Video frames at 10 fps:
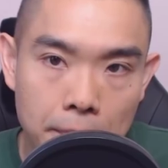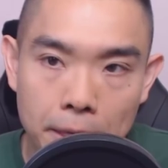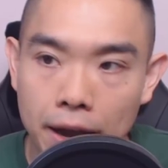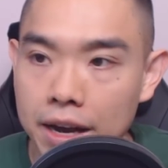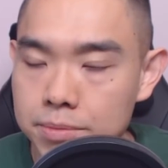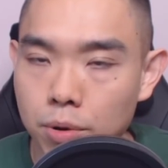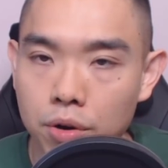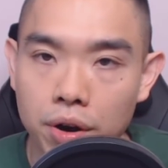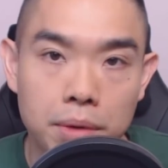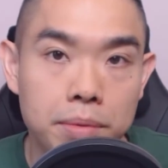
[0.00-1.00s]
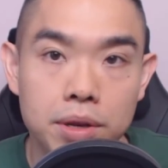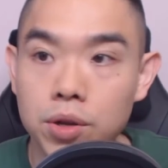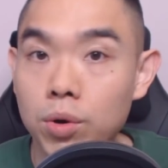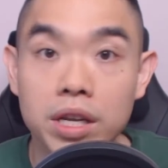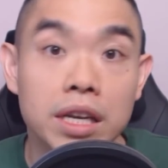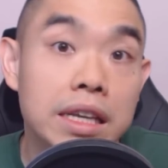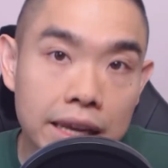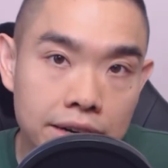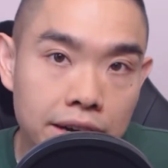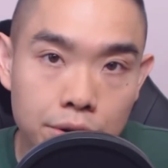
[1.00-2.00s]
Then at this point, right, maybe the only
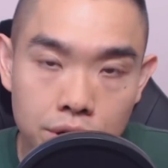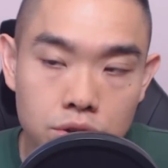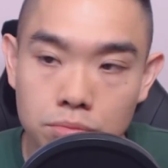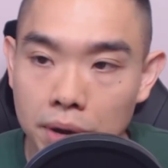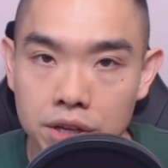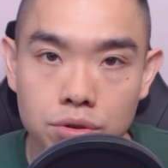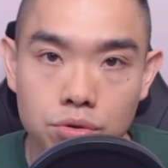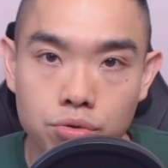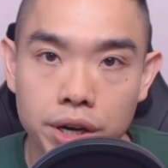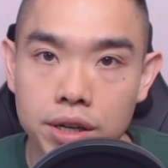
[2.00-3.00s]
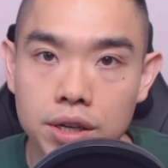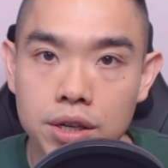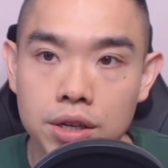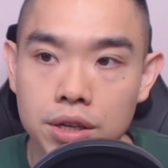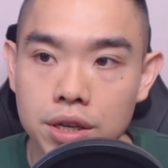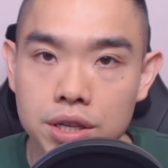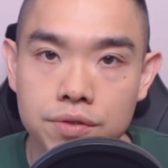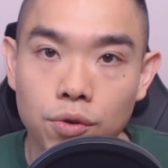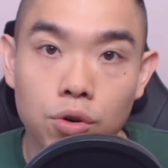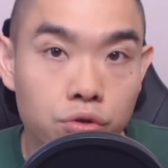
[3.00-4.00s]
indicator that you need to manage your trade is
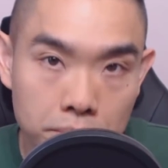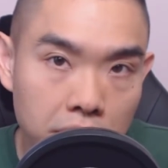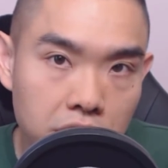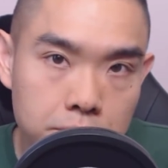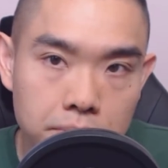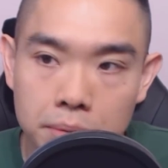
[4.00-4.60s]
for trade management.